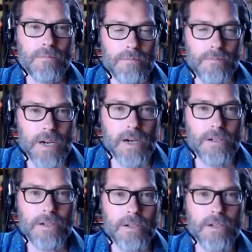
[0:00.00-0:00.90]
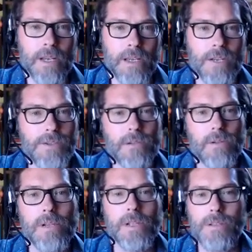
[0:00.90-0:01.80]
doctor is to
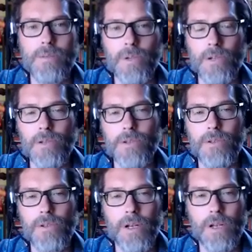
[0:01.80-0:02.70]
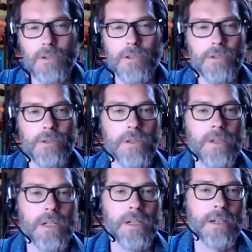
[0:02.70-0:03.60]
look at spiritual, cultural,
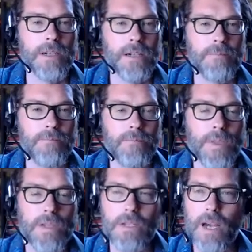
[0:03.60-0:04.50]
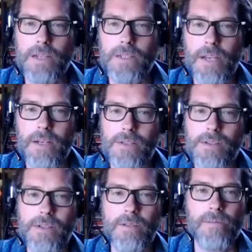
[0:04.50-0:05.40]

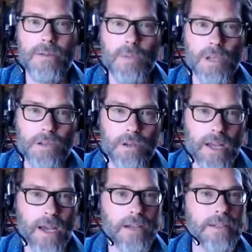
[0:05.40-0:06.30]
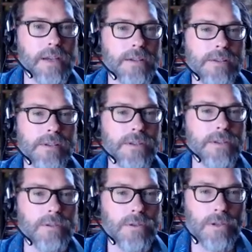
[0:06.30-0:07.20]
contexts, familial contexts,
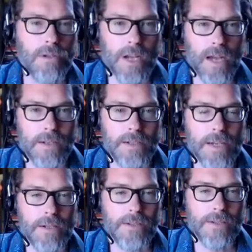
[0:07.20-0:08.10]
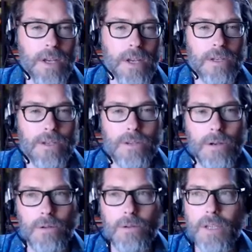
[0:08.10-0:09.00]
historical contexts.
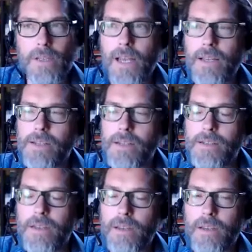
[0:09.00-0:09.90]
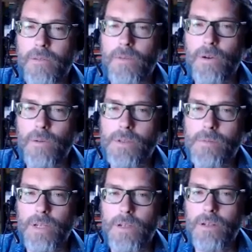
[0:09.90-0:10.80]
So in that sense, I think I've always
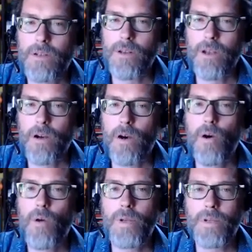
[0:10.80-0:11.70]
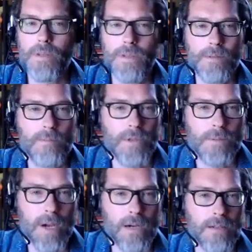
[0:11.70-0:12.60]
been open to this
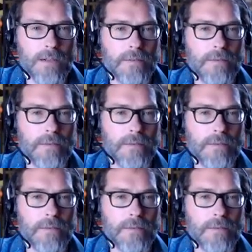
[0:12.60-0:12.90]
perspective.